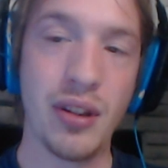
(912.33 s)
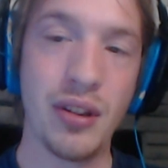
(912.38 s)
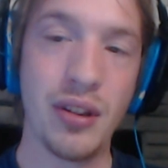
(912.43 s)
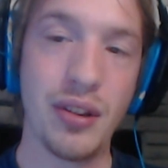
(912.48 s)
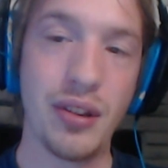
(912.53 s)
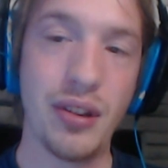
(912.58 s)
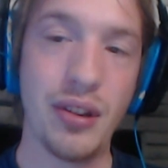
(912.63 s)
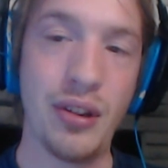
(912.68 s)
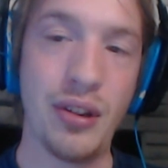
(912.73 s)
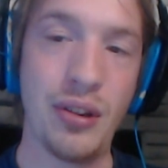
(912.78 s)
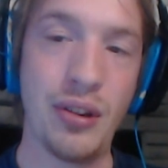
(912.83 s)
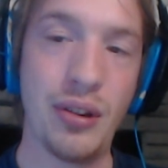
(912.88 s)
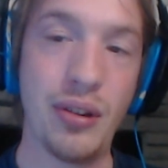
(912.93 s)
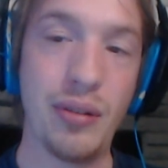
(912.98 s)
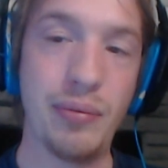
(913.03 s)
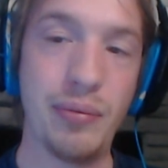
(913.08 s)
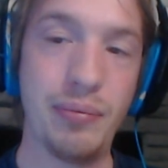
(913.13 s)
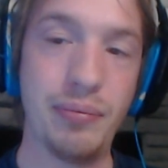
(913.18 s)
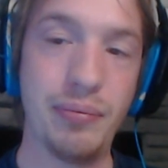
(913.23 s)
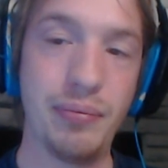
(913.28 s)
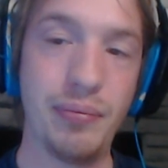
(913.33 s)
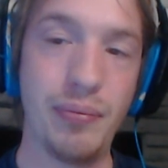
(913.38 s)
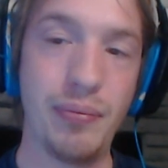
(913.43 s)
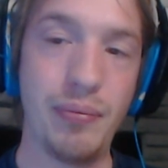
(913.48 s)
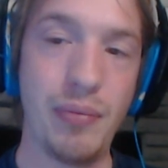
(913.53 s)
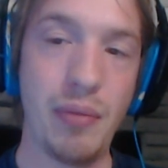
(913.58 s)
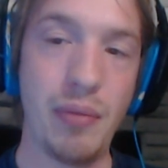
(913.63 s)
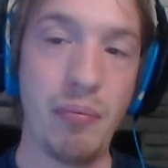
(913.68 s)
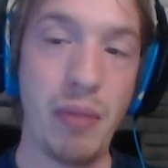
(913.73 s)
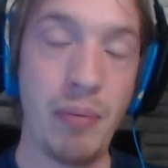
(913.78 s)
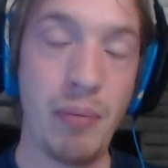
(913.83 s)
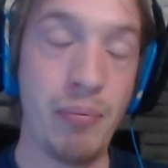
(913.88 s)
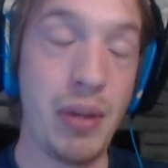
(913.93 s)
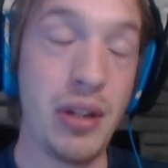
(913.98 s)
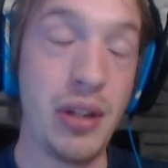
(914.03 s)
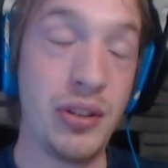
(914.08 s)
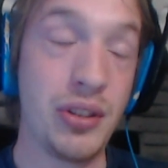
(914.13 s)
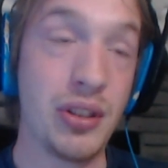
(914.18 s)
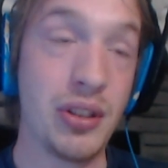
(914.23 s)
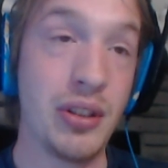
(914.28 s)
And
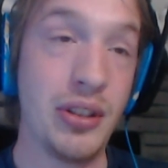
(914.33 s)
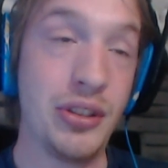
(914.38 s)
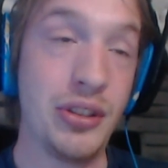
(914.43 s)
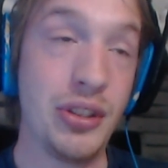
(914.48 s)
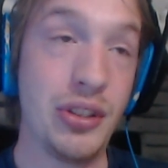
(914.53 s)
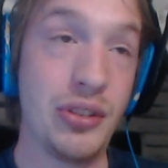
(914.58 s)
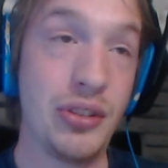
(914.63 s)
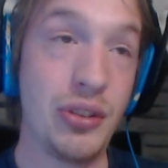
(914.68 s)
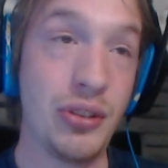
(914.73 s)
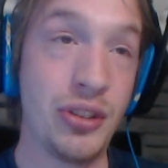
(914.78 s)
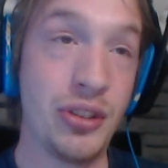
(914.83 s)
basically, she's